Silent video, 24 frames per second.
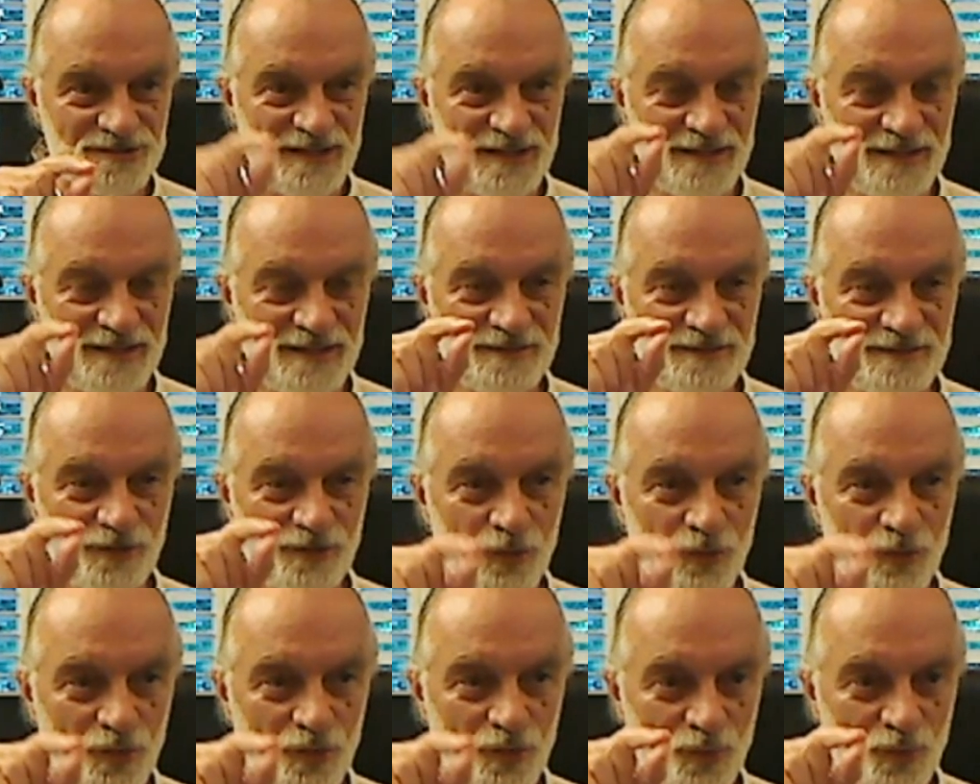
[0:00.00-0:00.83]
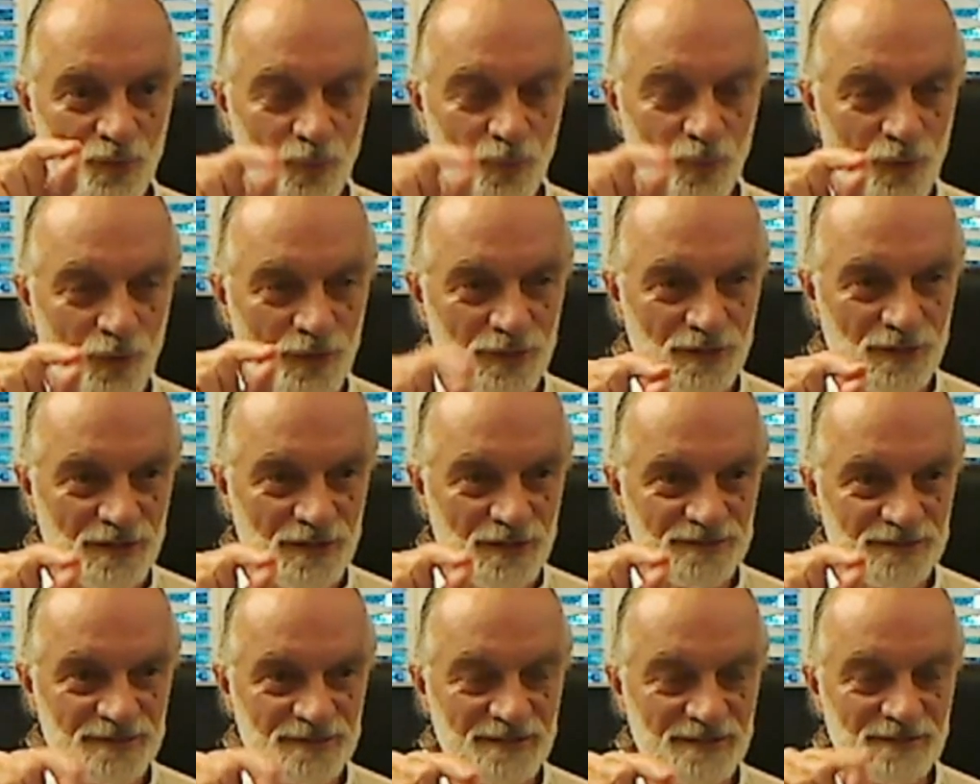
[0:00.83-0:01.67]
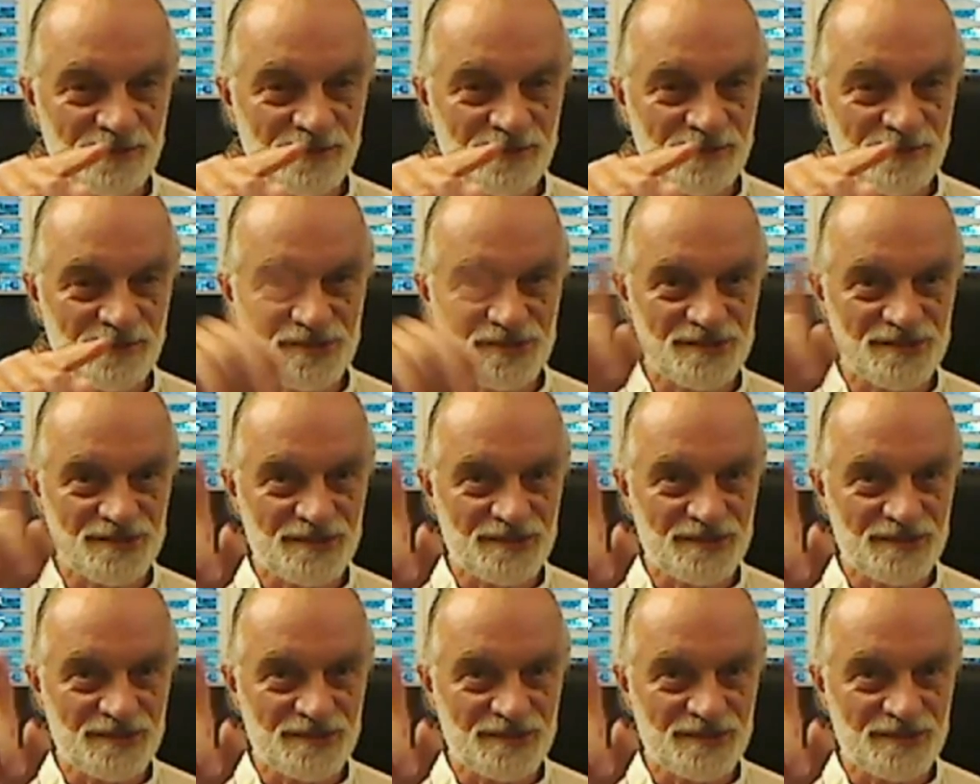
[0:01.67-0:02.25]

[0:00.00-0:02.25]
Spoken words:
and the whole world in which this